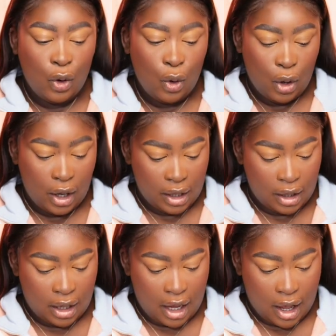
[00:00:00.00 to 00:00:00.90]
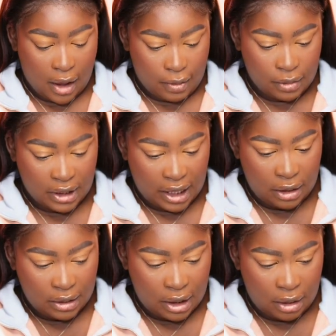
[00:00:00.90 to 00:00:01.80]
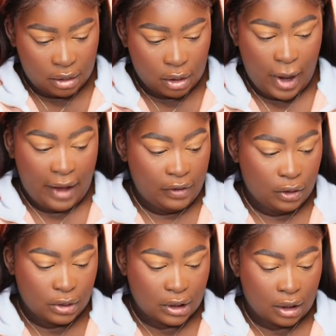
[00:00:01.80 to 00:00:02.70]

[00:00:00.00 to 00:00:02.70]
on, um, did I use it? No, I haven't used